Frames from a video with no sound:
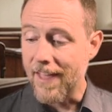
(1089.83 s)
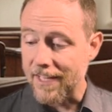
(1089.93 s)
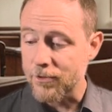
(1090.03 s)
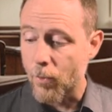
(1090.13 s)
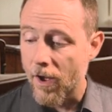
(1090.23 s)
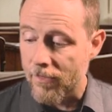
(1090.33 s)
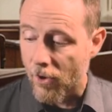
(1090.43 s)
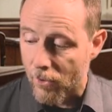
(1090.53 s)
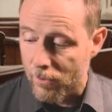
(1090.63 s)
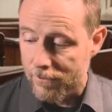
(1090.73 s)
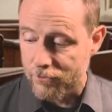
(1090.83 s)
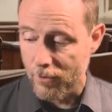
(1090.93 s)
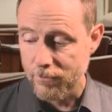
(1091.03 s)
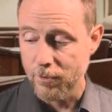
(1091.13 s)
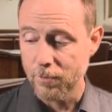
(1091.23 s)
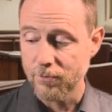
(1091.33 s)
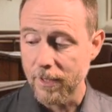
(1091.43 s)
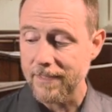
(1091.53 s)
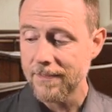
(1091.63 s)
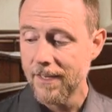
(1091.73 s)
That's why the whole of Scripture was
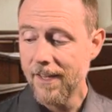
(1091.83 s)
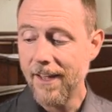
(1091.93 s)
written,